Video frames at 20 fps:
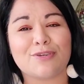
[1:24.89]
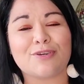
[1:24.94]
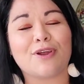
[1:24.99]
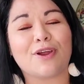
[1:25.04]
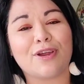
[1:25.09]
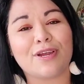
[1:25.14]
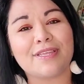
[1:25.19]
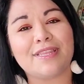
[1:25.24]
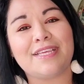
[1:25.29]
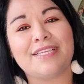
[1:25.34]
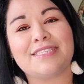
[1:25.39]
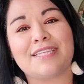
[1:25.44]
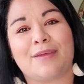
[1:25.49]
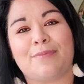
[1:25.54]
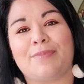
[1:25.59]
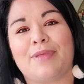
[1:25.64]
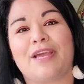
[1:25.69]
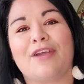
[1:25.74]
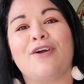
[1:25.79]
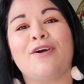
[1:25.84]
There are things
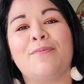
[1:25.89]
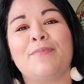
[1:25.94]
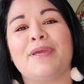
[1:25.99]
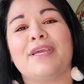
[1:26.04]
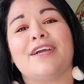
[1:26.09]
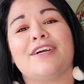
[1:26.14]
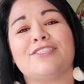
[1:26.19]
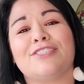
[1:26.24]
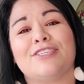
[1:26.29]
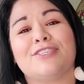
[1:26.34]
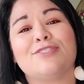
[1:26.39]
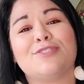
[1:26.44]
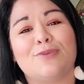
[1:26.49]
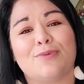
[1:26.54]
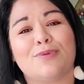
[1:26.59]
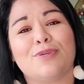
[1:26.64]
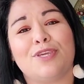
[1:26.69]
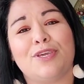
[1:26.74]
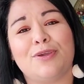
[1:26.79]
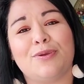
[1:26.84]
I'm like, oh my gosh, it is
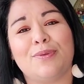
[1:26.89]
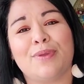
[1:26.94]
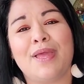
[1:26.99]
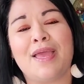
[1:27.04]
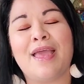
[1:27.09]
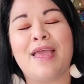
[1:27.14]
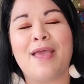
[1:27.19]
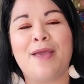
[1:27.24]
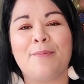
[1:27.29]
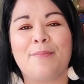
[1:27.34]
so cute.